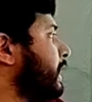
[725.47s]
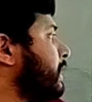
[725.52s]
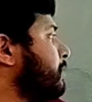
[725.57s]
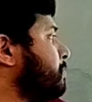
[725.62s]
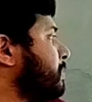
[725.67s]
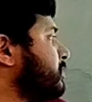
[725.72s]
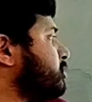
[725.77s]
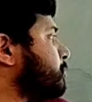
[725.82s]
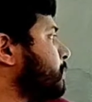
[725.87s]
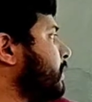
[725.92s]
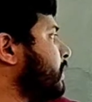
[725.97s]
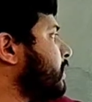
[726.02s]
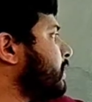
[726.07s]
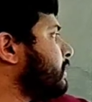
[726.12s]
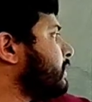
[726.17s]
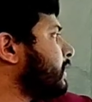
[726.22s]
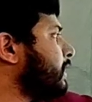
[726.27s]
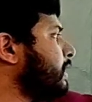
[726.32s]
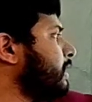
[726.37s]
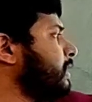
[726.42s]
It must be
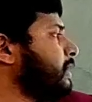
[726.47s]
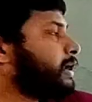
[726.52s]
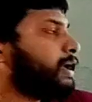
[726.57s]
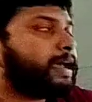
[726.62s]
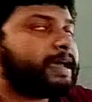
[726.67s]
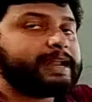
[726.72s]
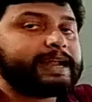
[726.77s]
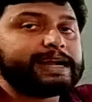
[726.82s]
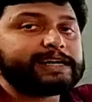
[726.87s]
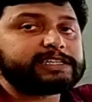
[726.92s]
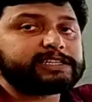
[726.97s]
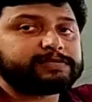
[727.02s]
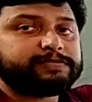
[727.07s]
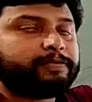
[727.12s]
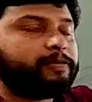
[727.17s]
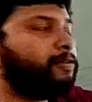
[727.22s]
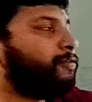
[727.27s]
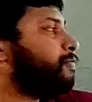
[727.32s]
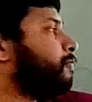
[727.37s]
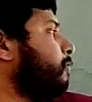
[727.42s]
written in its
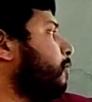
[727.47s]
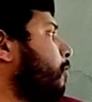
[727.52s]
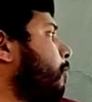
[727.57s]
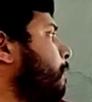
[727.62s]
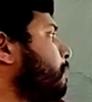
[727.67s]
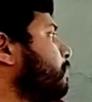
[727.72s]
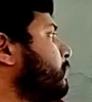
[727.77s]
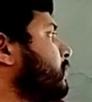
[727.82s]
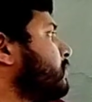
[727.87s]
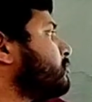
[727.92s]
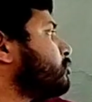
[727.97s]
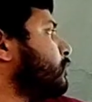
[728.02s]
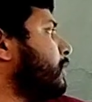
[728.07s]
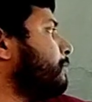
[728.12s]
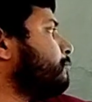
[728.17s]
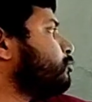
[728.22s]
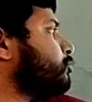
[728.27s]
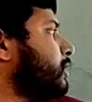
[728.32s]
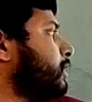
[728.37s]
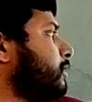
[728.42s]
full form.
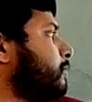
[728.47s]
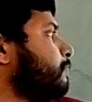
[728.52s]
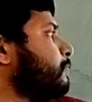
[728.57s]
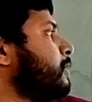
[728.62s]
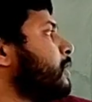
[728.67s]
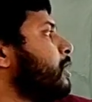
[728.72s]
Subject.